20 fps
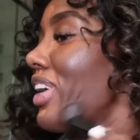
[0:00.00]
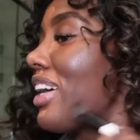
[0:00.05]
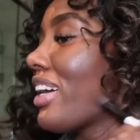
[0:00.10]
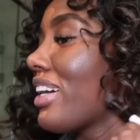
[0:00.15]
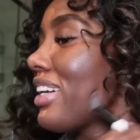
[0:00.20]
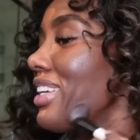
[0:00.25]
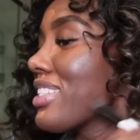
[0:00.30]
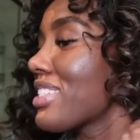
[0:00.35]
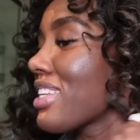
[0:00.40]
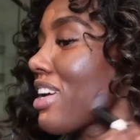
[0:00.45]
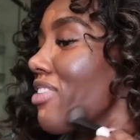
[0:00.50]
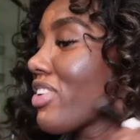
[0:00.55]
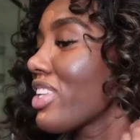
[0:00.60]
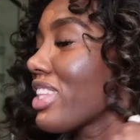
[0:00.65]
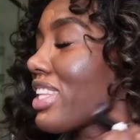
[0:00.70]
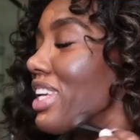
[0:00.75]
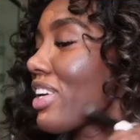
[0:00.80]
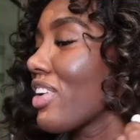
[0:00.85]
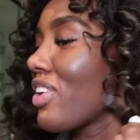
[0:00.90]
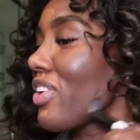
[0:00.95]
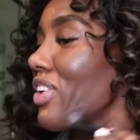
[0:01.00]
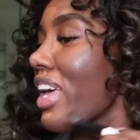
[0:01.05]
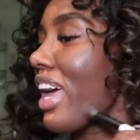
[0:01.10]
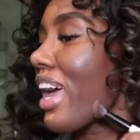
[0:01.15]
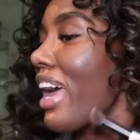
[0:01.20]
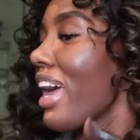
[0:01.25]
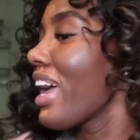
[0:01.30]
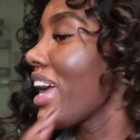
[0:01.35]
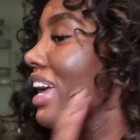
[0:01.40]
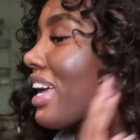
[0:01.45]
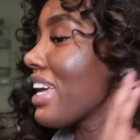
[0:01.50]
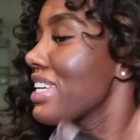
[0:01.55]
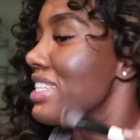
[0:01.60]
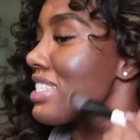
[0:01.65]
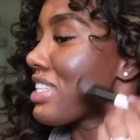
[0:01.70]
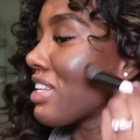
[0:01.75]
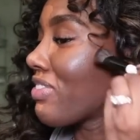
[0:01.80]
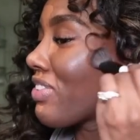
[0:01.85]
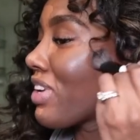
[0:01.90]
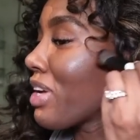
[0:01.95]
Uh, is everything okay?
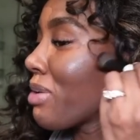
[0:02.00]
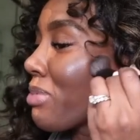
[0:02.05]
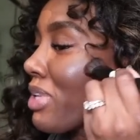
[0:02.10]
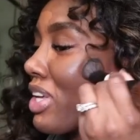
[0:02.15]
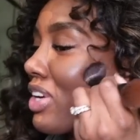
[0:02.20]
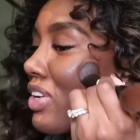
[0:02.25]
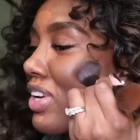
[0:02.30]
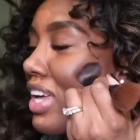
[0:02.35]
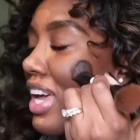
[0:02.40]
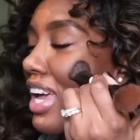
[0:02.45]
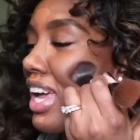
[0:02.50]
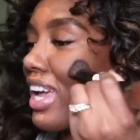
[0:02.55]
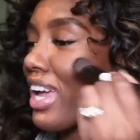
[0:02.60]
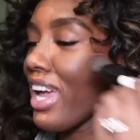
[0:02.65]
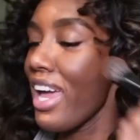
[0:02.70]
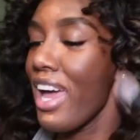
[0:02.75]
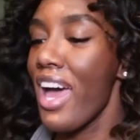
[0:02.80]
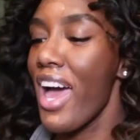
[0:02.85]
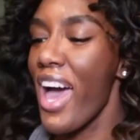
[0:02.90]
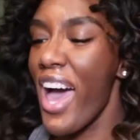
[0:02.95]
Is the family okay?